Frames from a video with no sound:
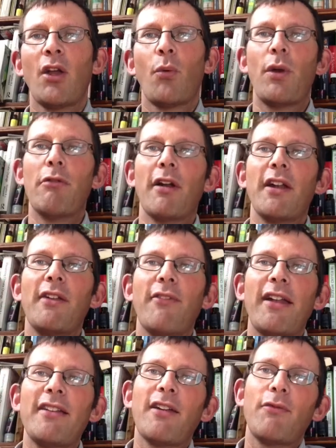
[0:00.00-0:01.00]
We run an
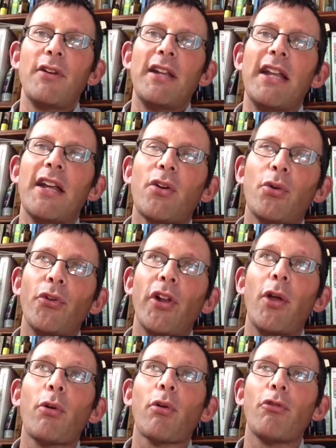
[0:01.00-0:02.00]
event every year called the
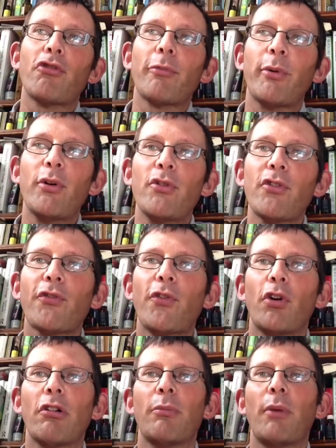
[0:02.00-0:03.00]
Local Entrepreneurs
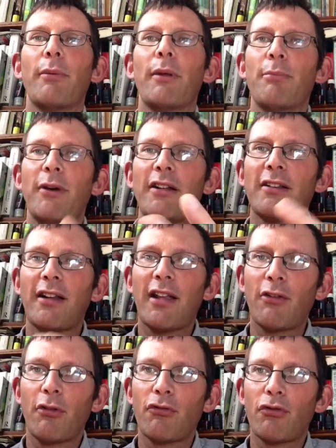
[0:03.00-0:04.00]
Forum, where we bring
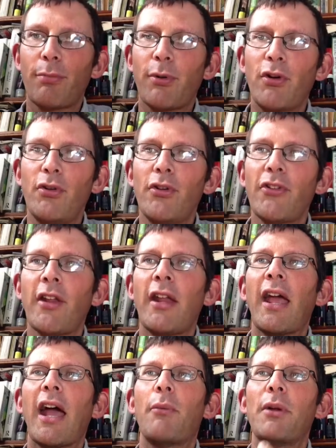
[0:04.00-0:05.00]
together entrepreneurs
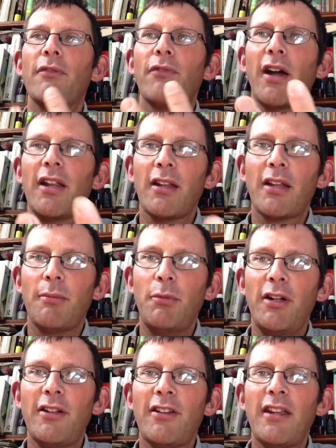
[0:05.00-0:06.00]
and we invite the
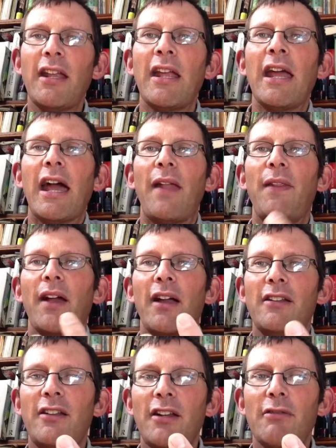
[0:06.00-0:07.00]
community, and the
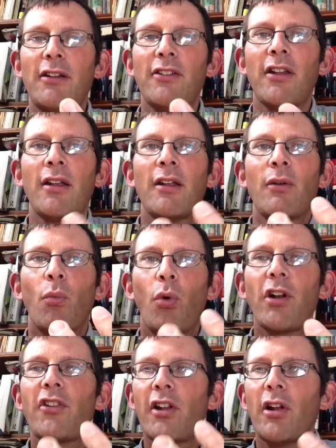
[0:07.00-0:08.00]
idea is,
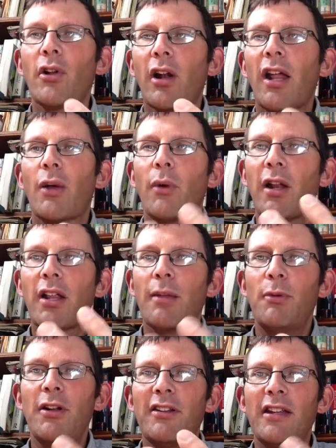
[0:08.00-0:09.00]
what does it look like when a
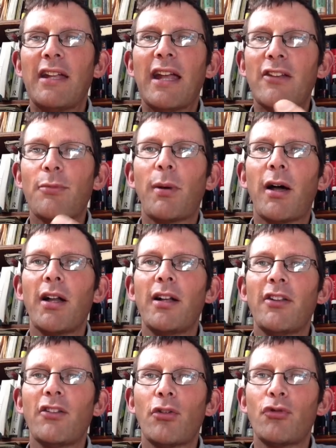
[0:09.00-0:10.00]
community gets behind
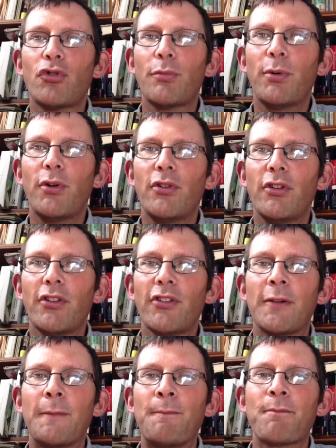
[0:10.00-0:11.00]
its entrepreneurs?
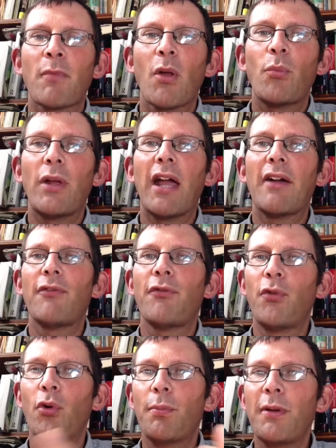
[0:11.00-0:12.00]
We have
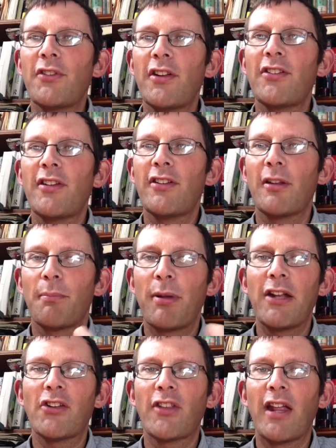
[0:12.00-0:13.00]
4 businesses that
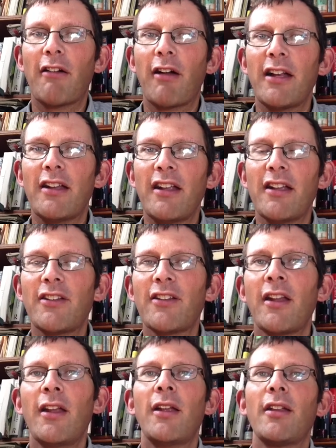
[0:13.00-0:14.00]
pitch their ideas,
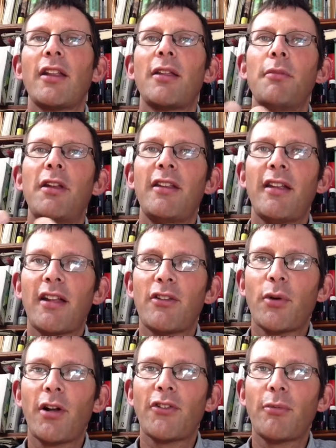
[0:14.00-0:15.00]
the community get
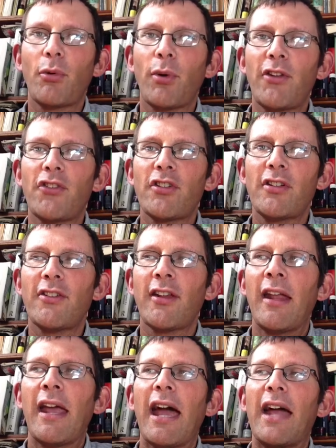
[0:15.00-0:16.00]
to ask them questions,
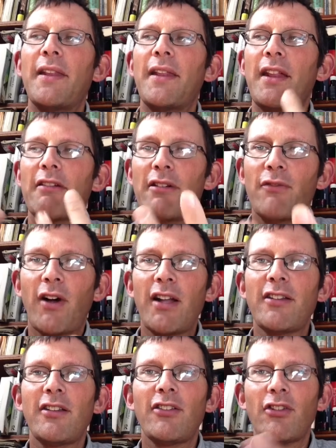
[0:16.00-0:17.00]
and then they're
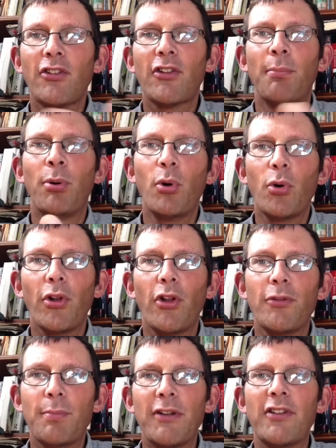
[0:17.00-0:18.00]
invited to support those
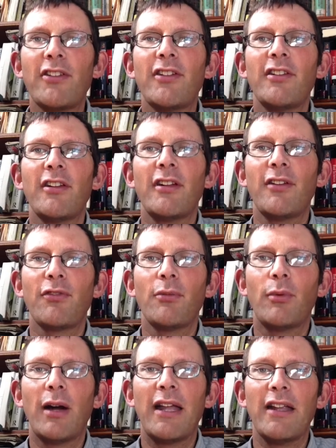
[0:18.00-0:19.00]
businesses in different
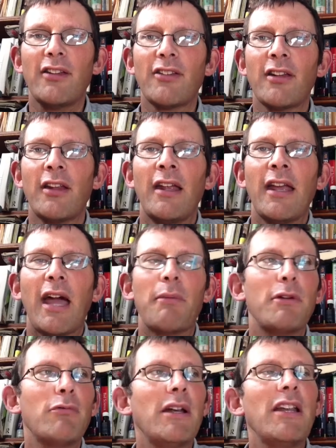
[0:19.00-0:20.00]
ways. And we
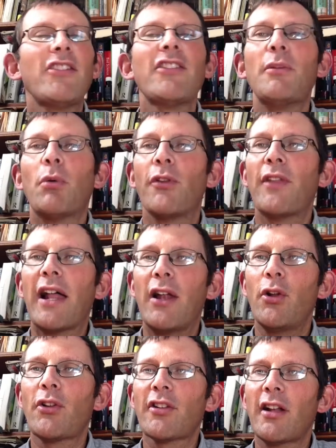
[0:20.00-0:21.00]
really see what that
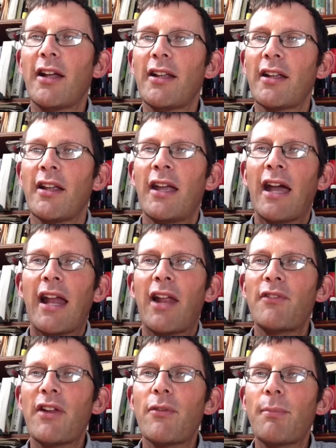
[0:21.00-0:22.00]
looks like. And I've
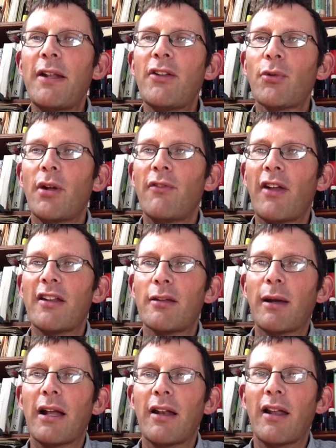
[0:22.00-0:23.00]
never been to an event
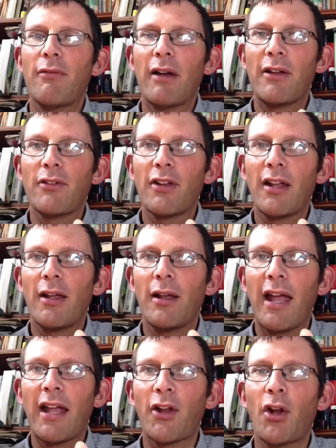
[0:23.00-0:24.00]
around
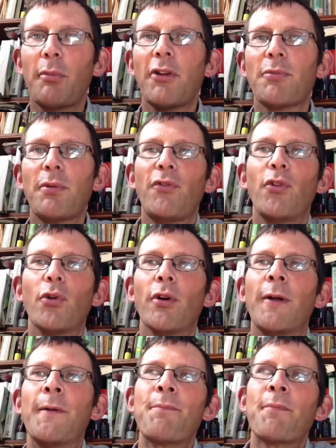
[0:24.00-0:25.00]
economics before
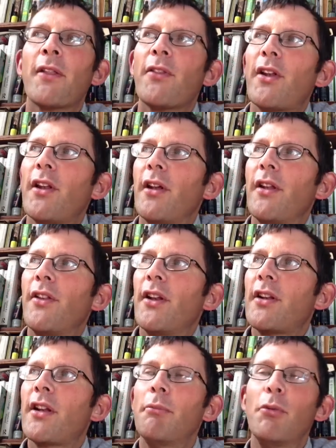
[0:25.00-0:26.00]
that
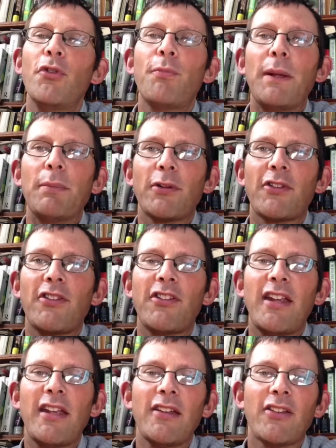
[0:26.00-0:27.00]
can move people to
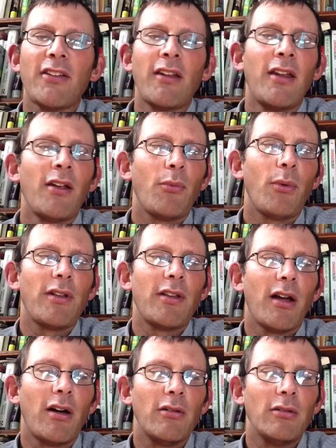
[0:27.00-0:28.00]
tears with the
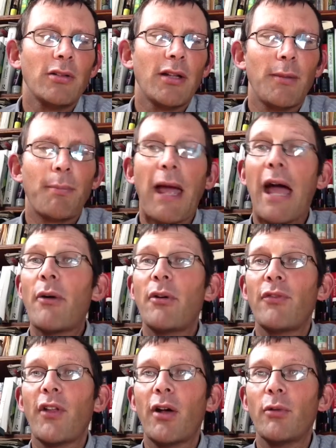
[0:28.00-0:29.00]
whole power
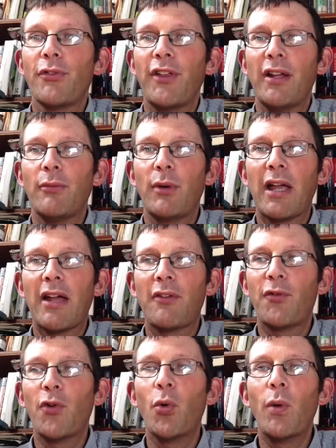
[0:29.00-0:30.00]
of the whole thing. We had
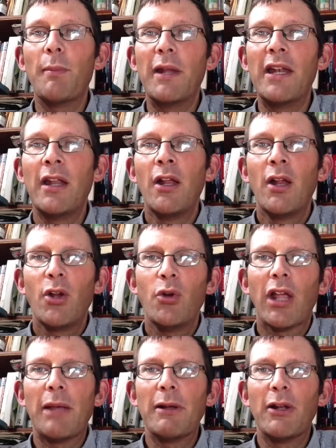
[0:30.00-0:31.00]
4 women who
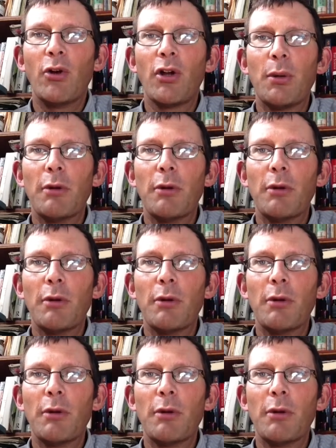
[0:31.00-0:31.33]
came along who were